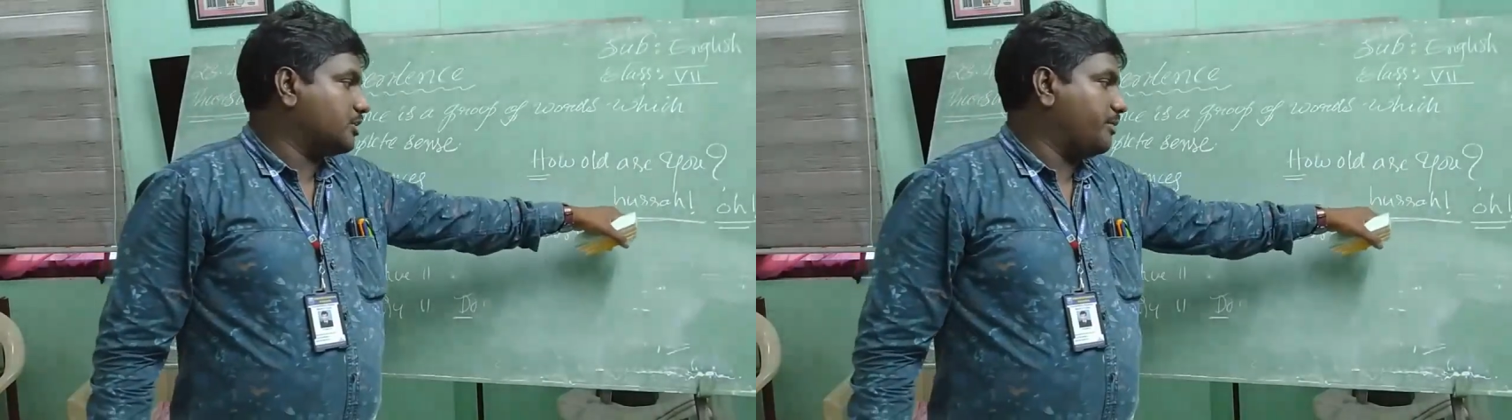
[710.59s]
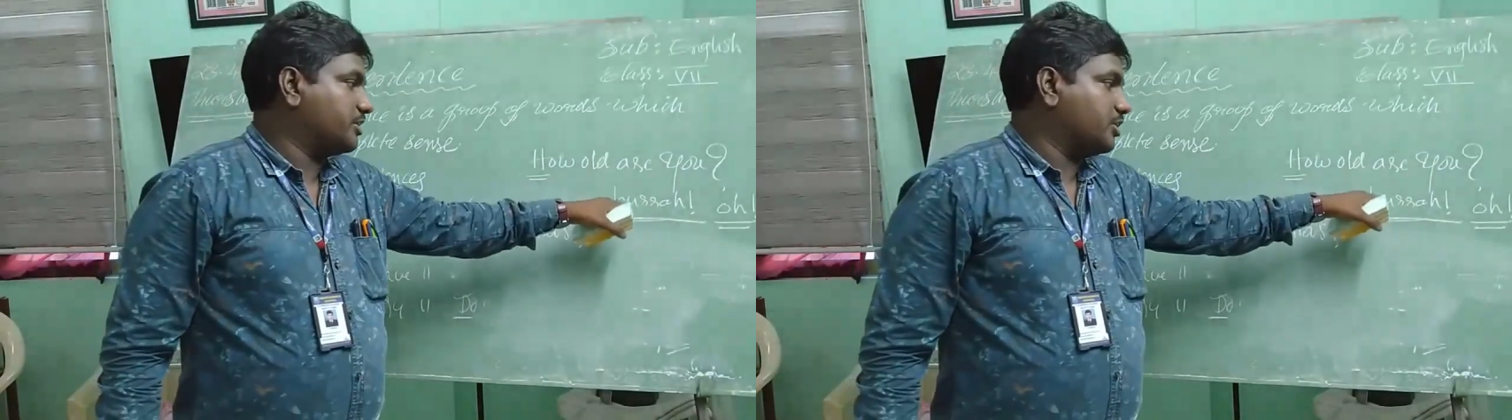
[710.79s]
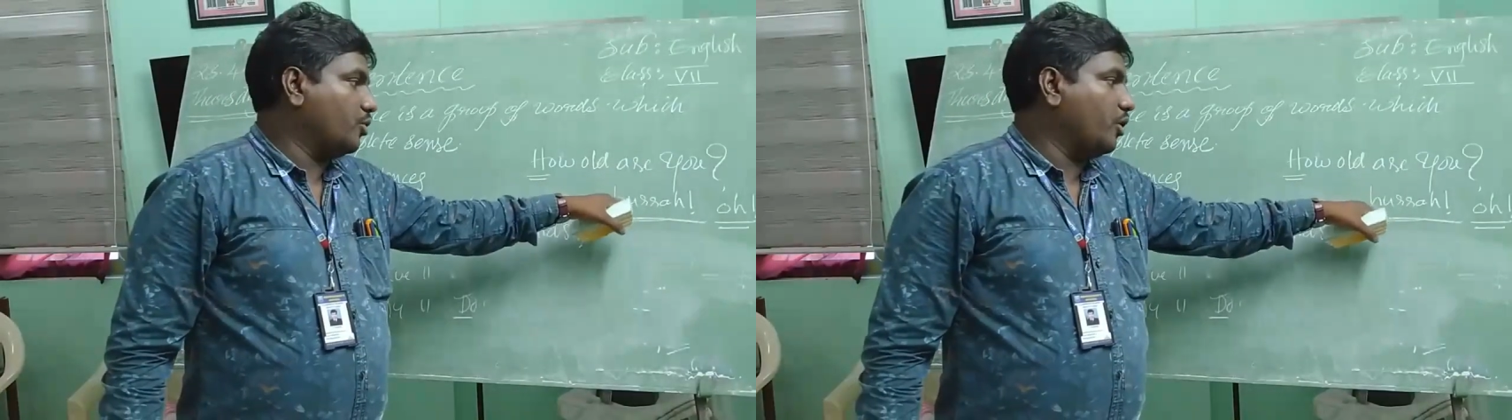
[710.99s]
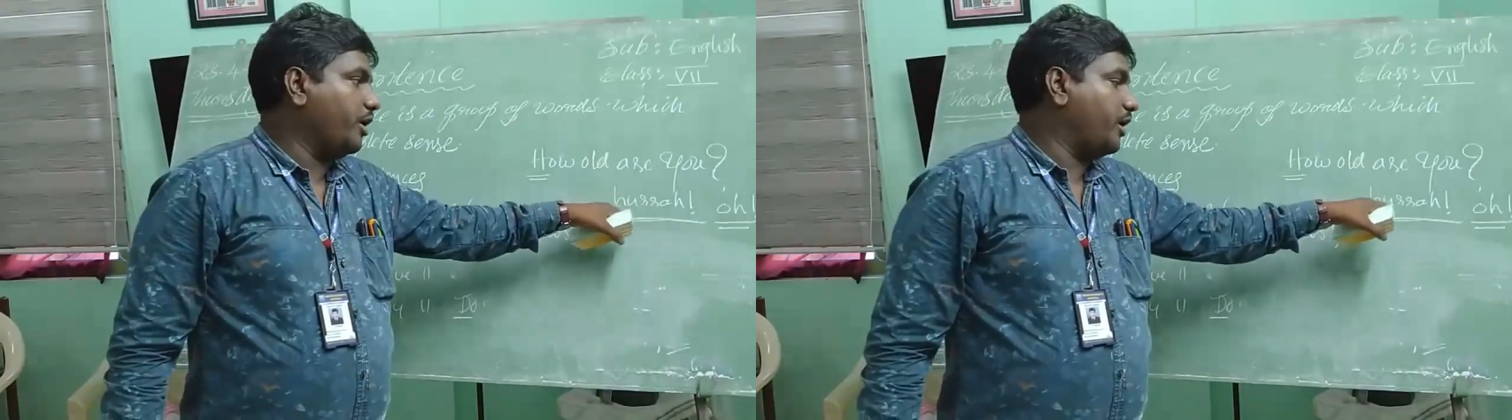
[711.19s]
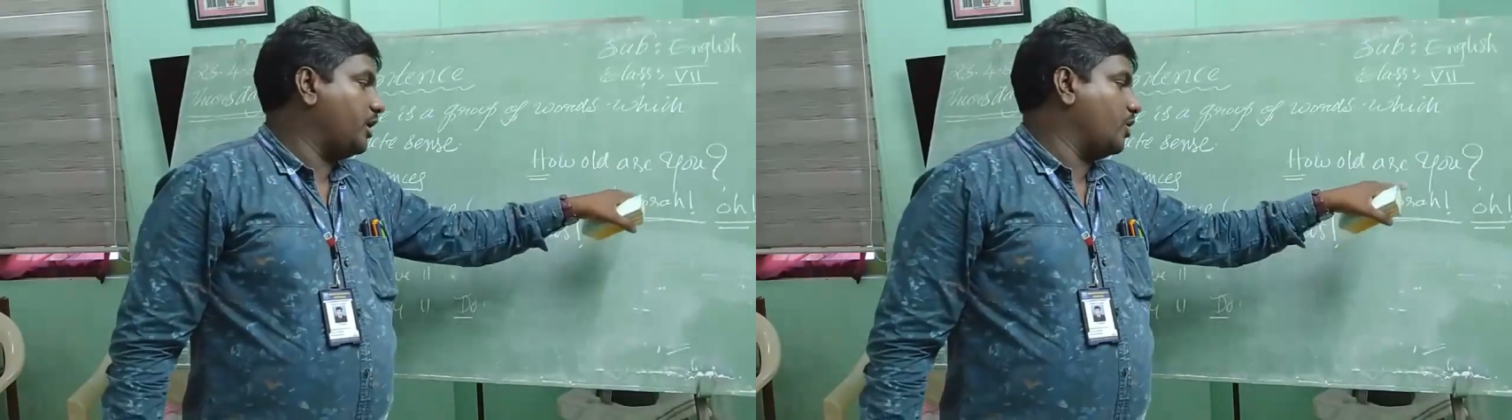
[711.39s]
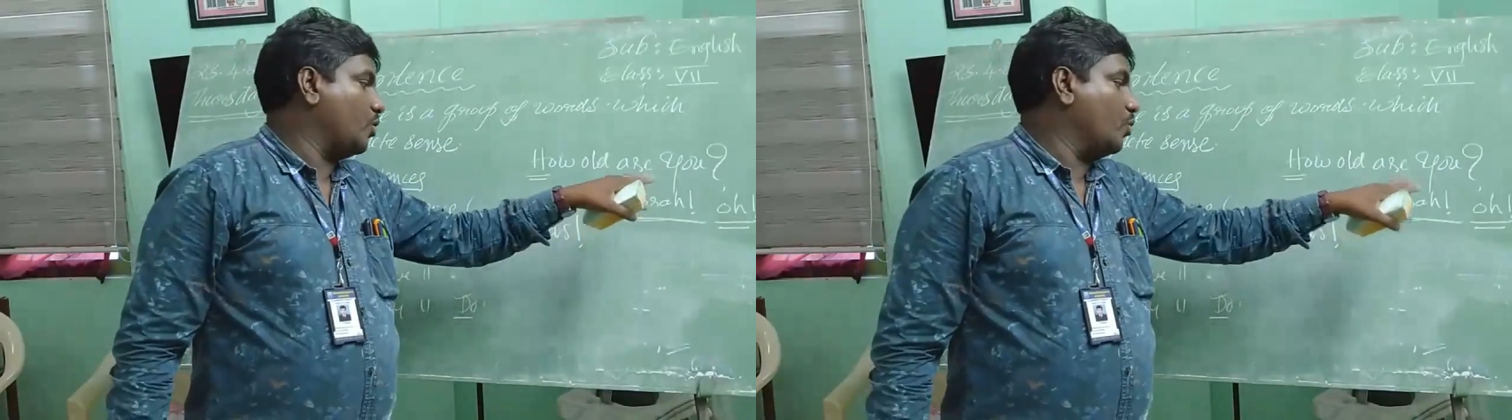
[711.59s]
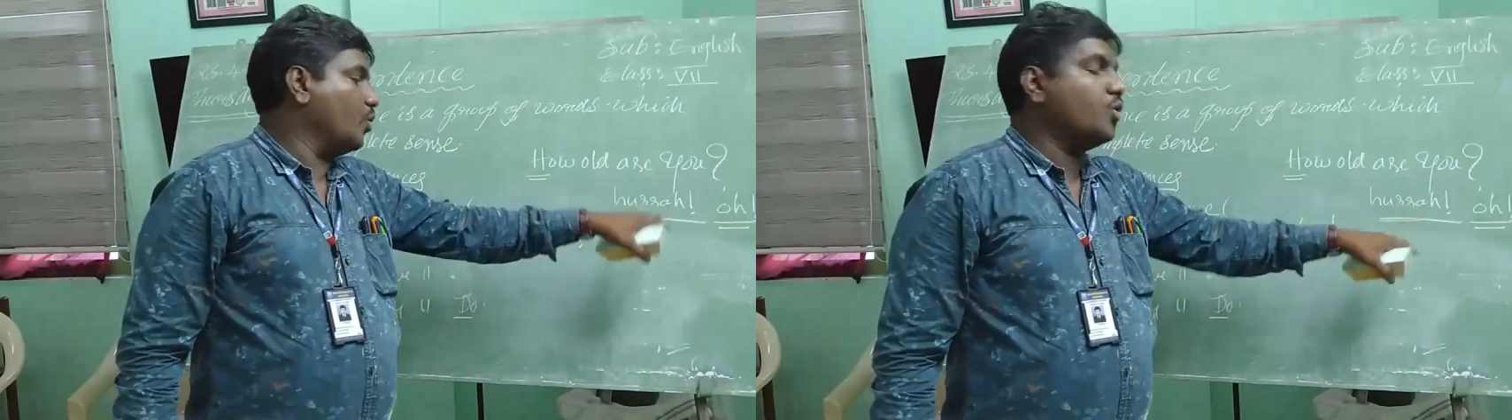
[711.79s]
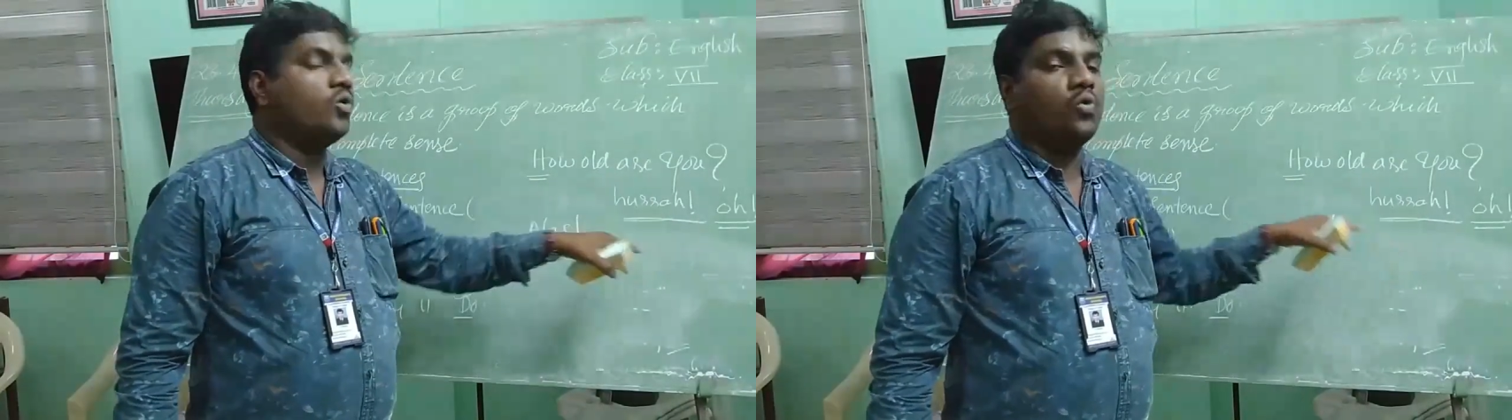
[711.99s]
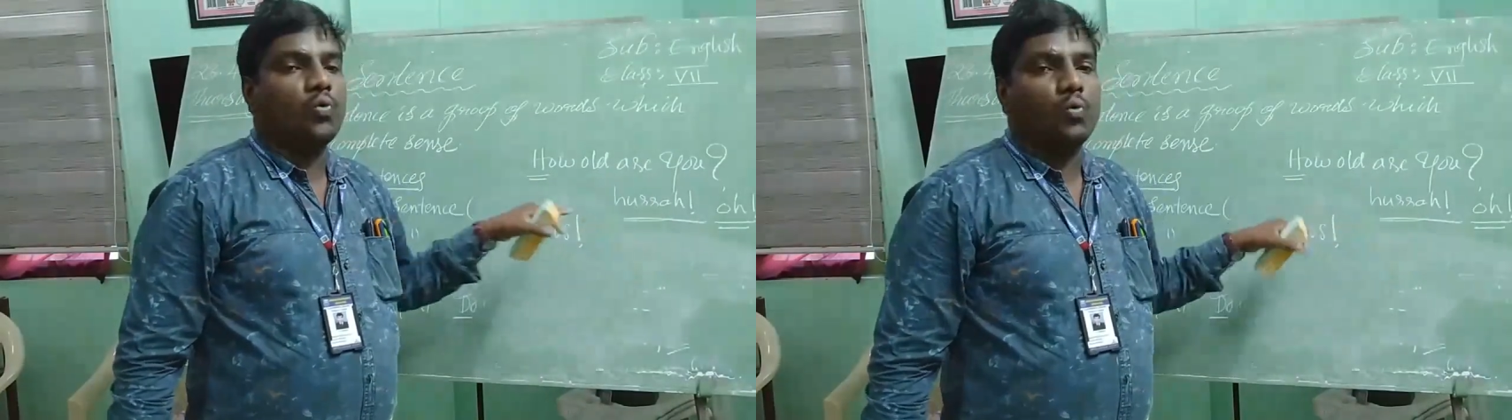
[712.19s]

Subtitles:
expressions hooray, oh,